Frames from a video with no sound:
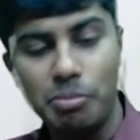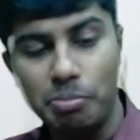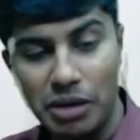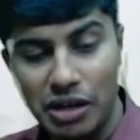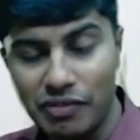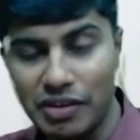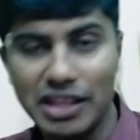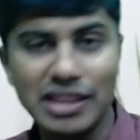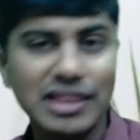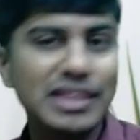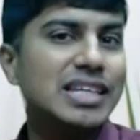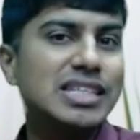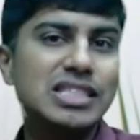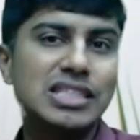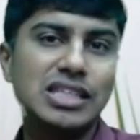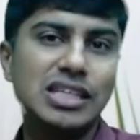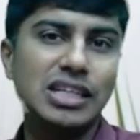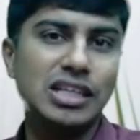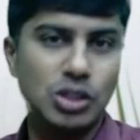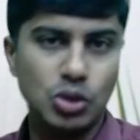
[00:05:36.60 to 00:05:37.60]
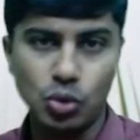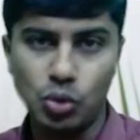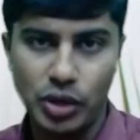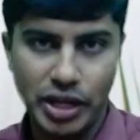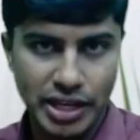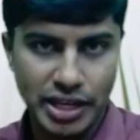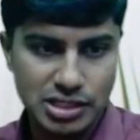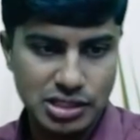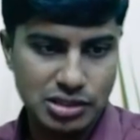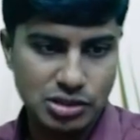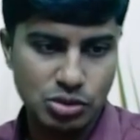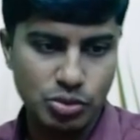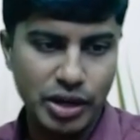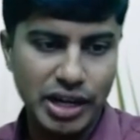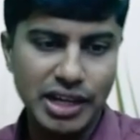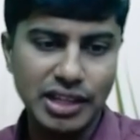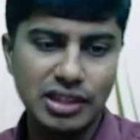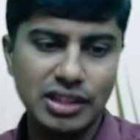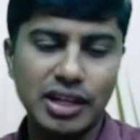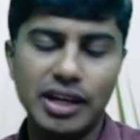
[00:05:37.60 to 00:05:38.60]
Between these three, two days,
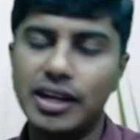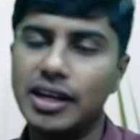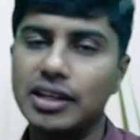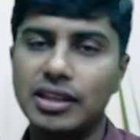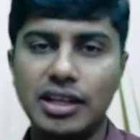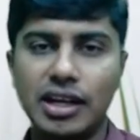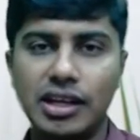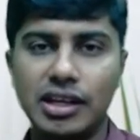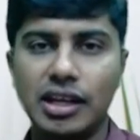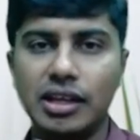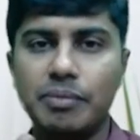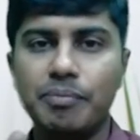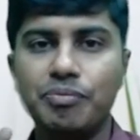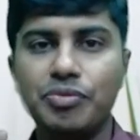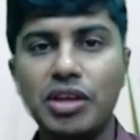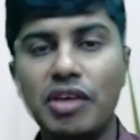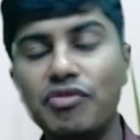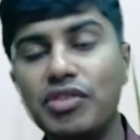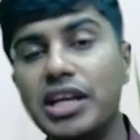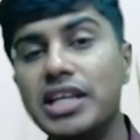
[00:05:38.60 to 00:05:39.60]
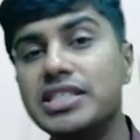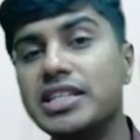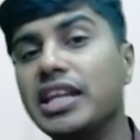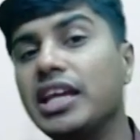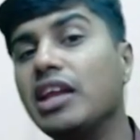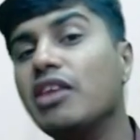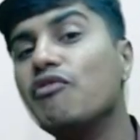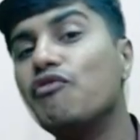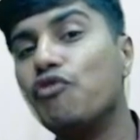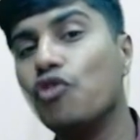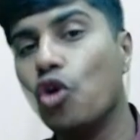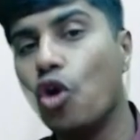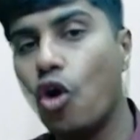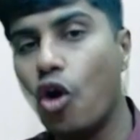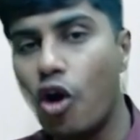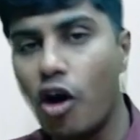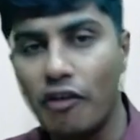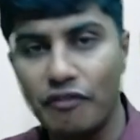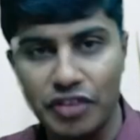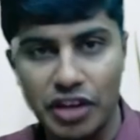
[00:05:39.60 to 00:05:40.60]
twenty-third and thirtieth, if there is any
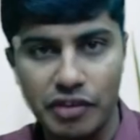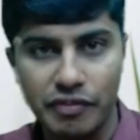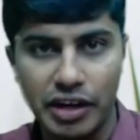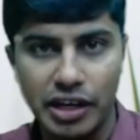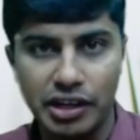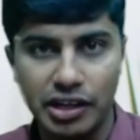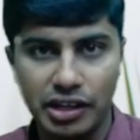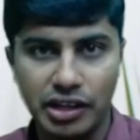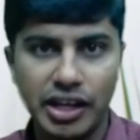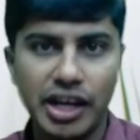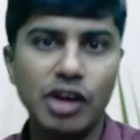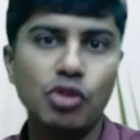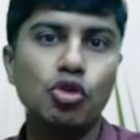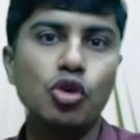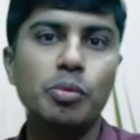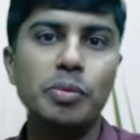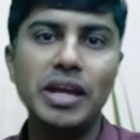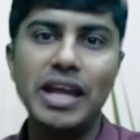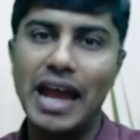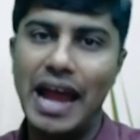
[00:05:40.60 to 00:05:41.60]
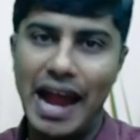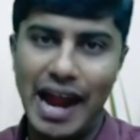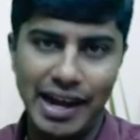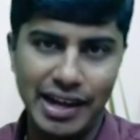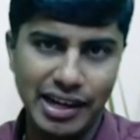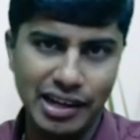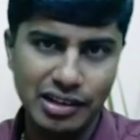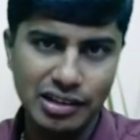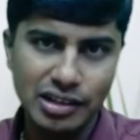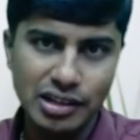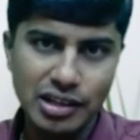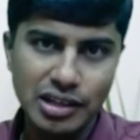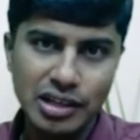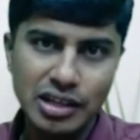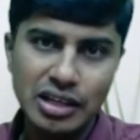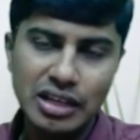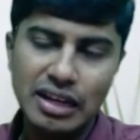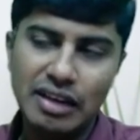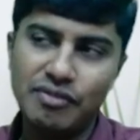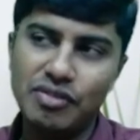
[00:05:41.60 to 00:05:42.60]
inflow of inventory, it would be added.
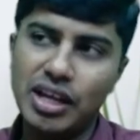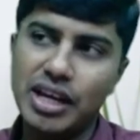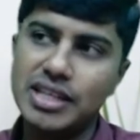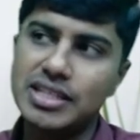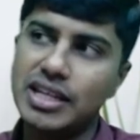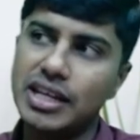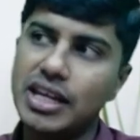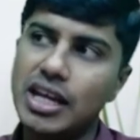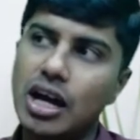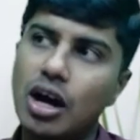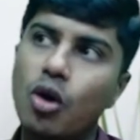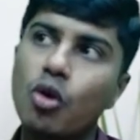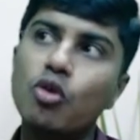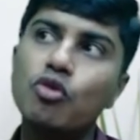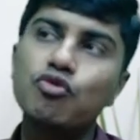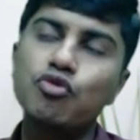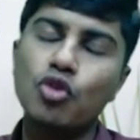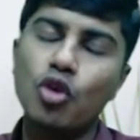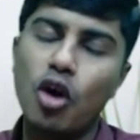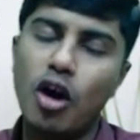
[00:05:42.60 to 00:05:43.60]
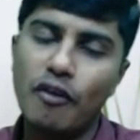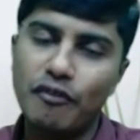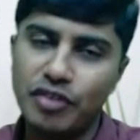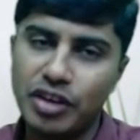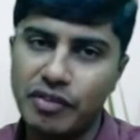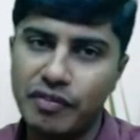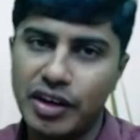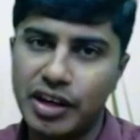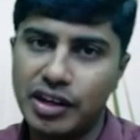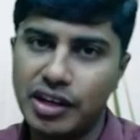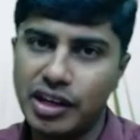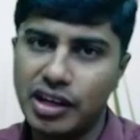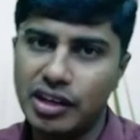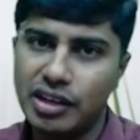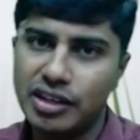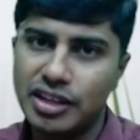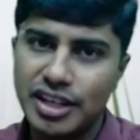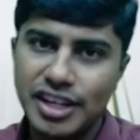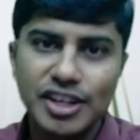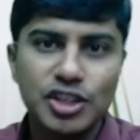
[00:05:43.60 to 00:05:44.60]
If there is any outflow of
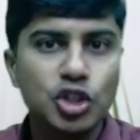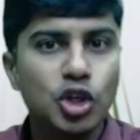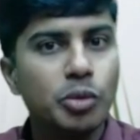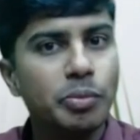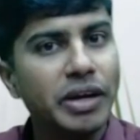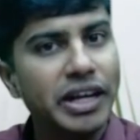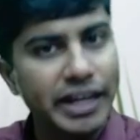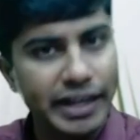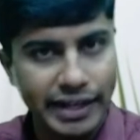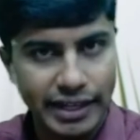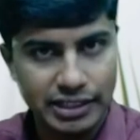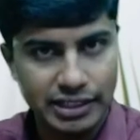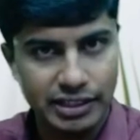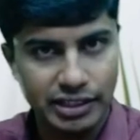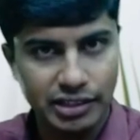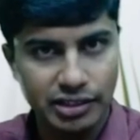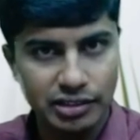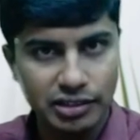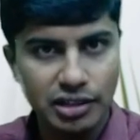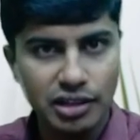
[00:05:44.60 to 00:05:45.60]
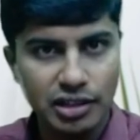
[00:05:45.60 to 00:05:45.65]
inventory, it should be deducted.